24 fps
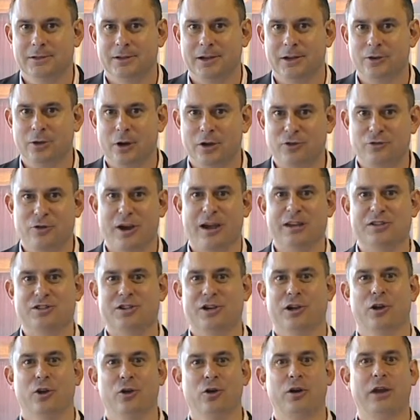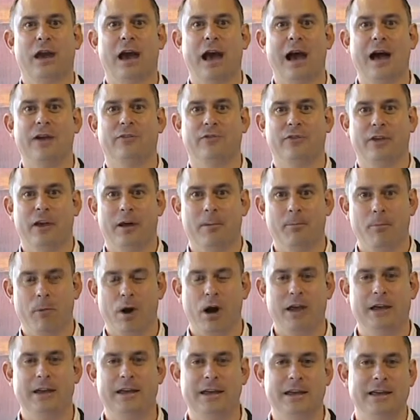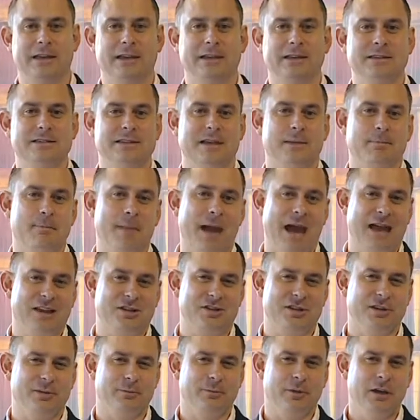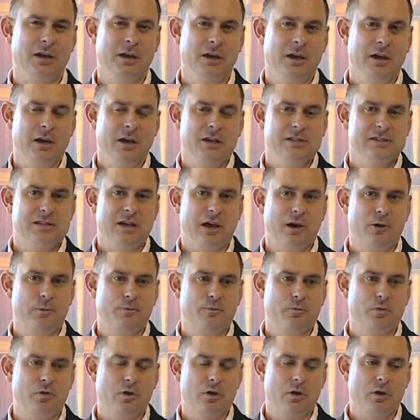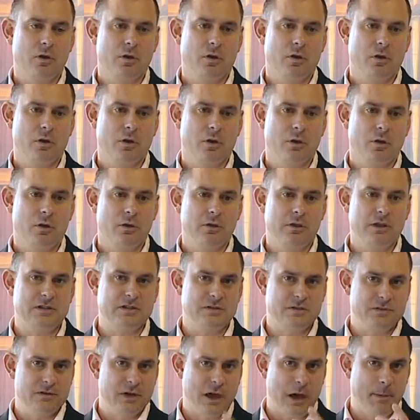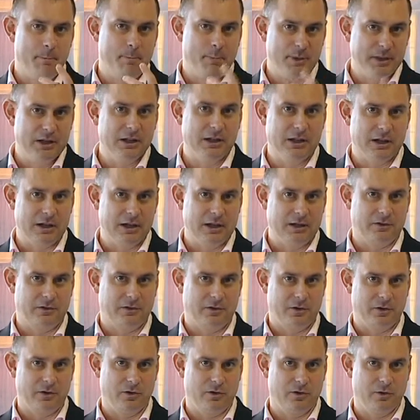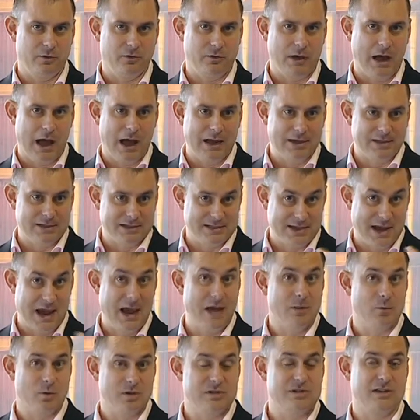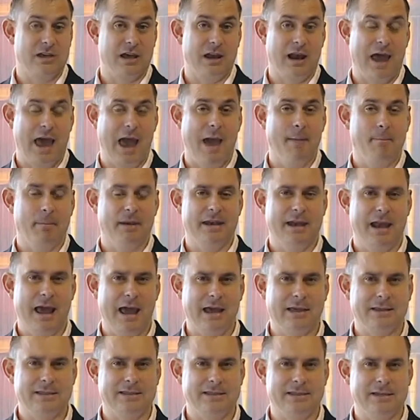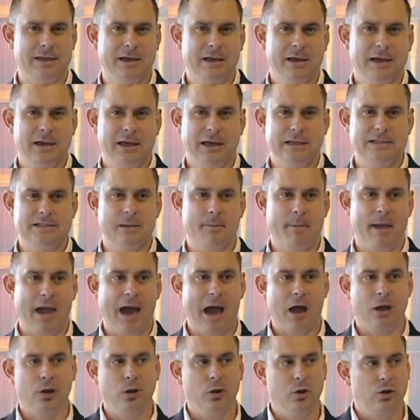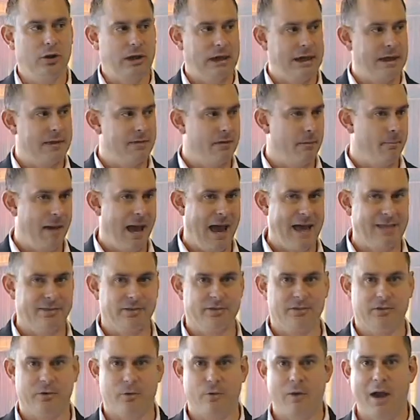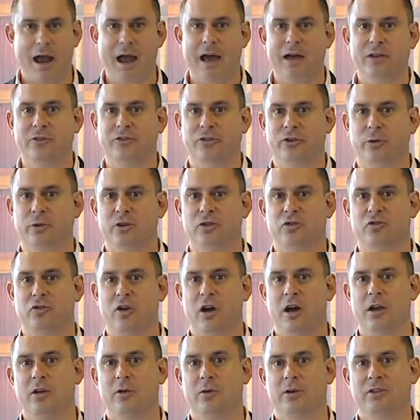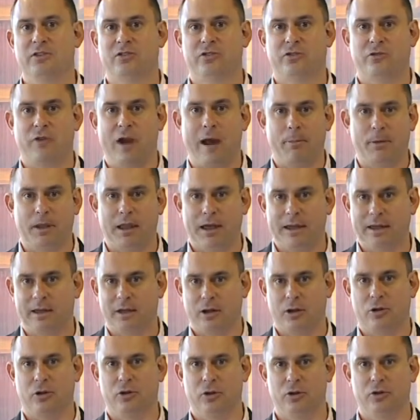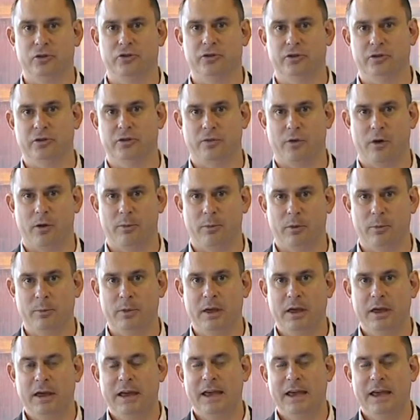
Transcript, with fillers: And do I trust you to look after my needs and match them? So this ability to understand what's going to happen next is about looking at the patterns around you and trying to extrapolate conclusions from them.